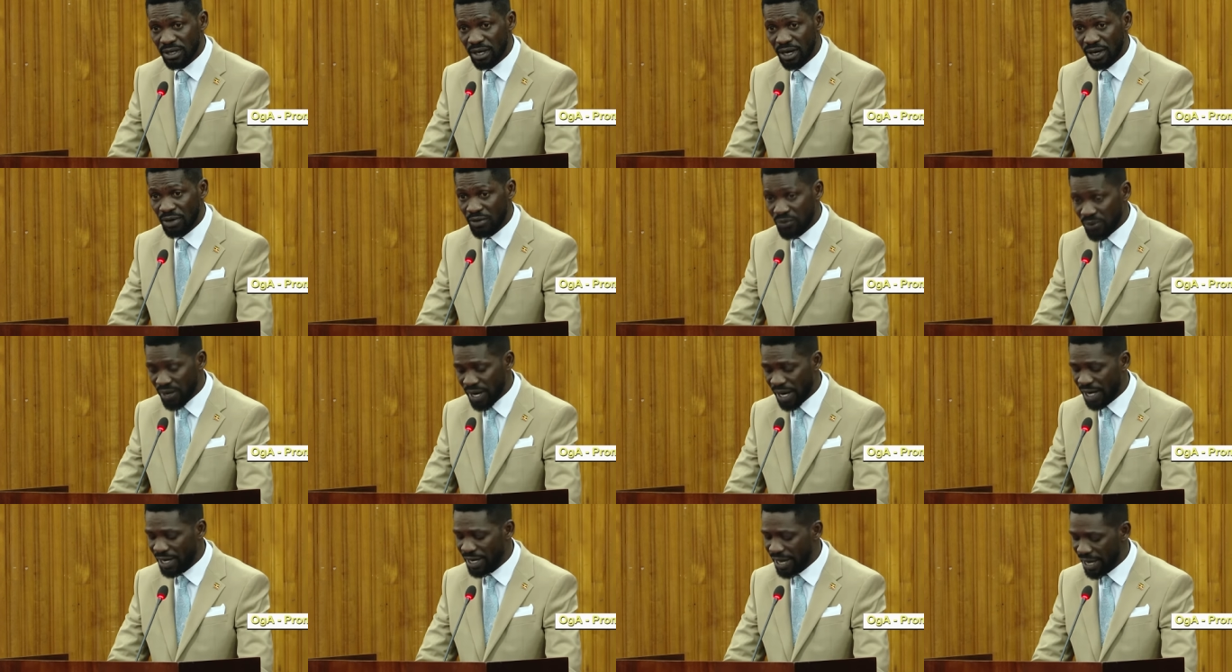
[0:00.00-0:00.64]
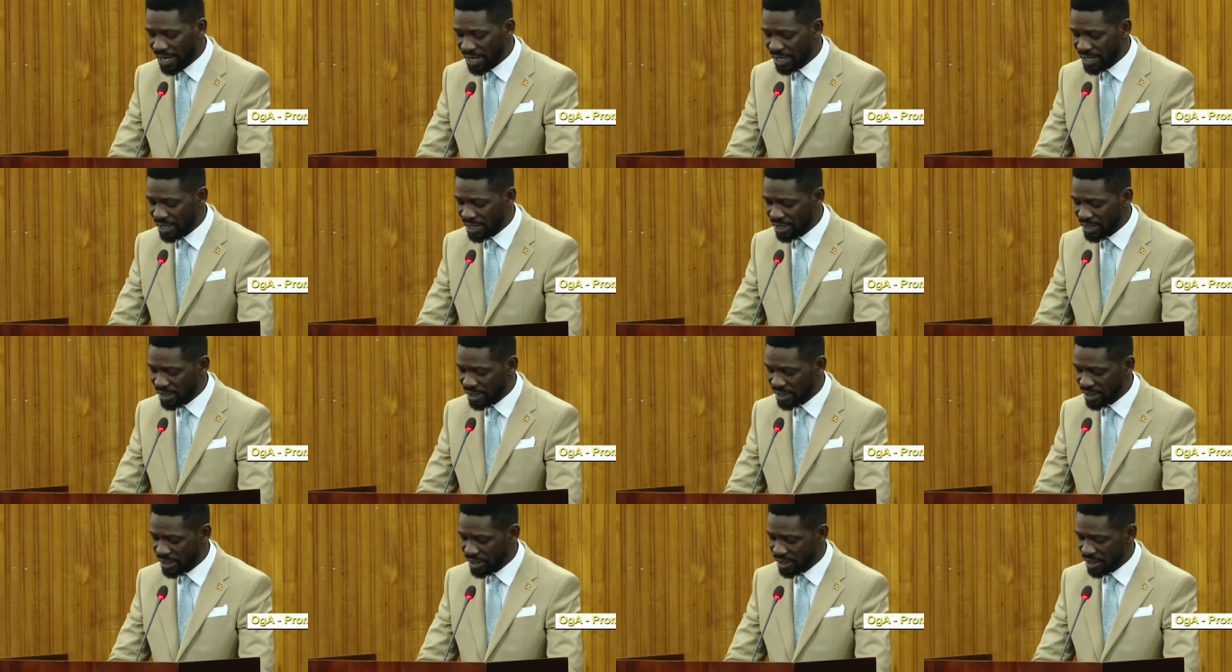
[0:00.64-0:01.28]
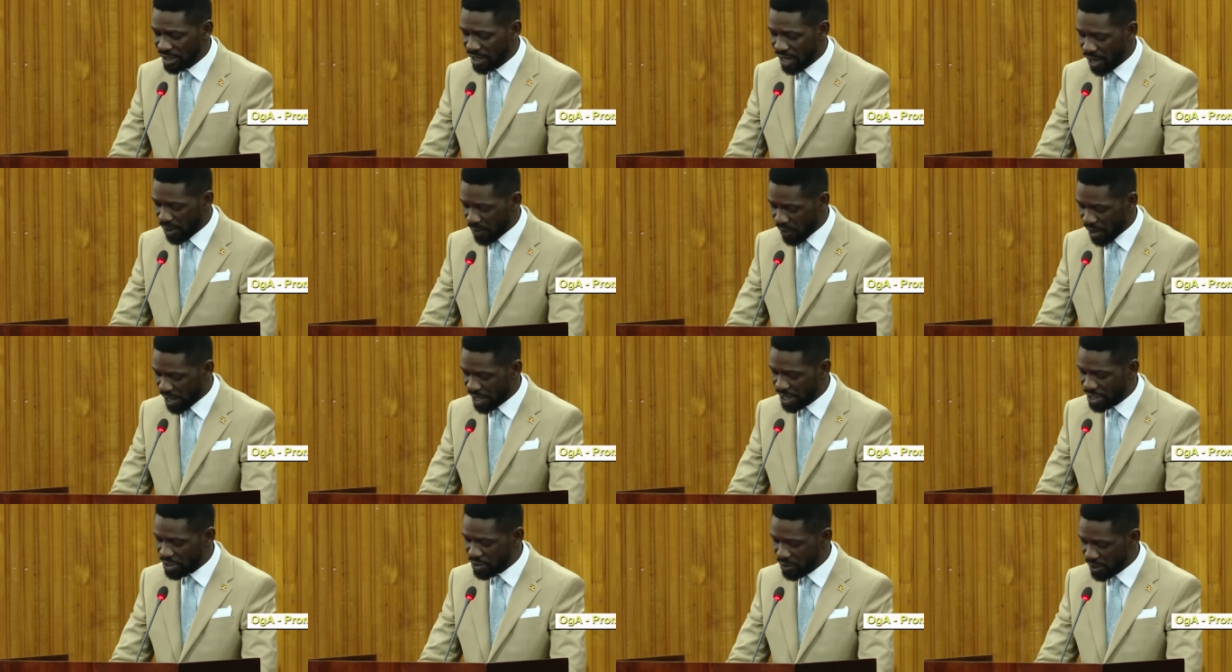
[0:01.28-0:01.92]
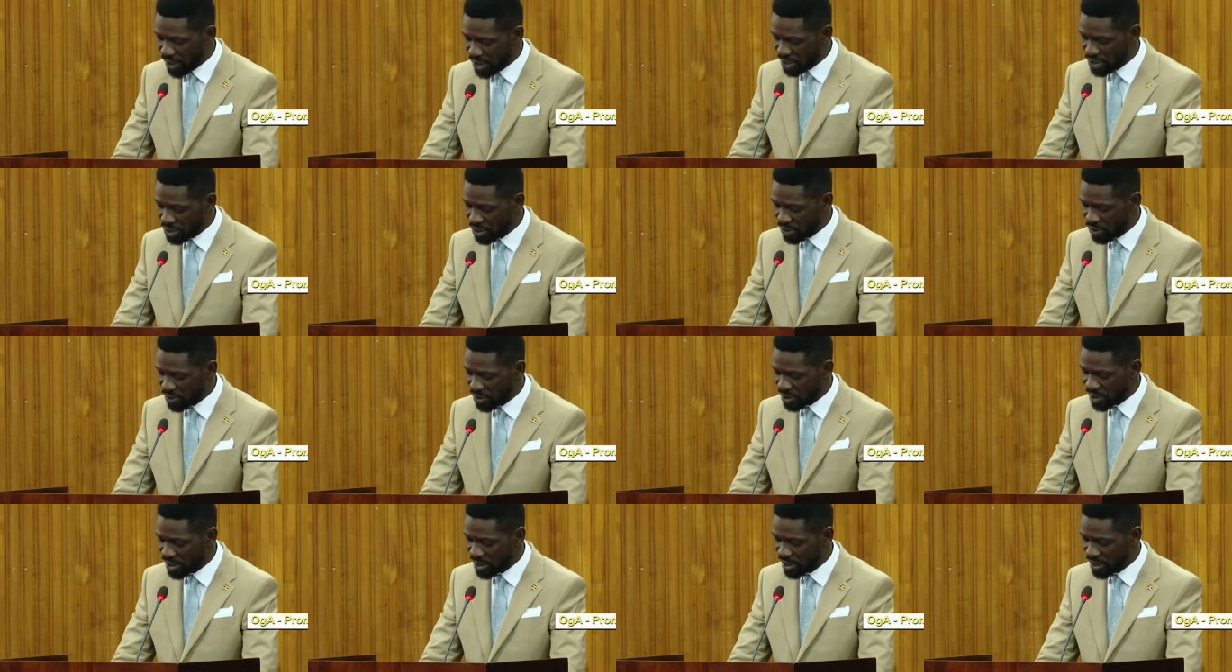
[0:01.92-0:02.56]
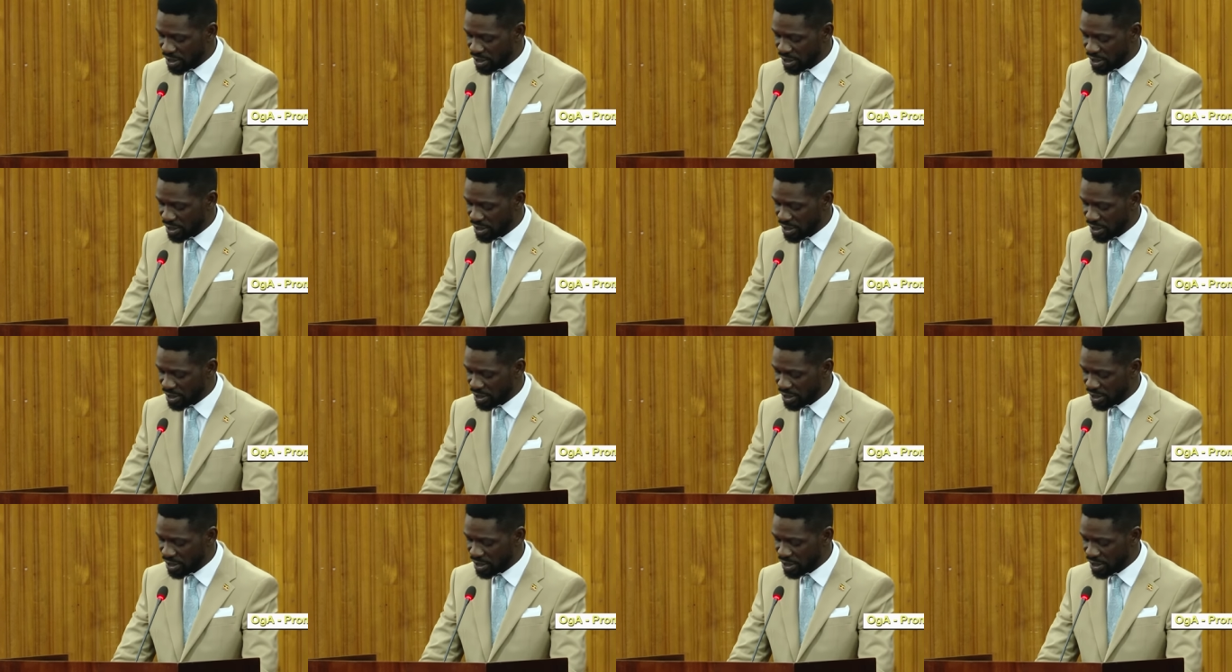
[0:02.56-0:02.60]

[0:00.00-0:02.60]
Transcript: and realigning our education